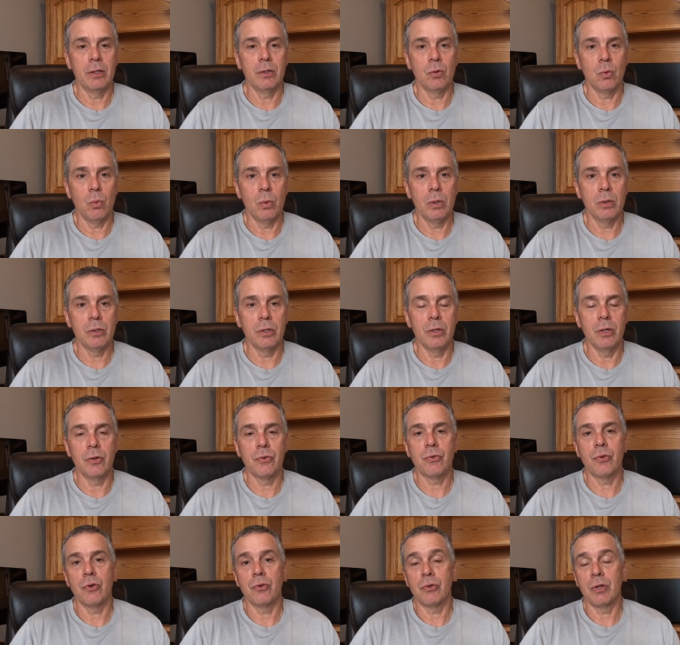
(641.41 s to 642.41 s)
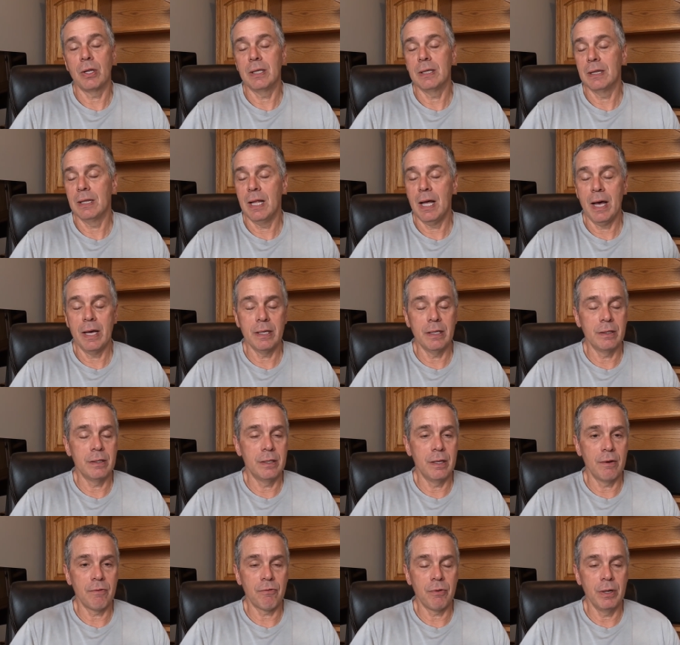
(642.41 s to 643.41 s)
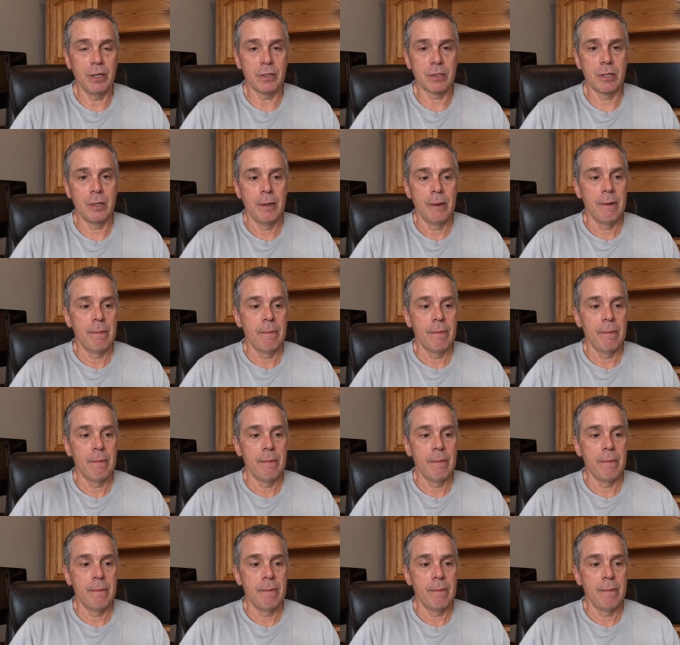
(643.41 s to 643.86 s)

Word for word: in the wilderness, there's a lot of different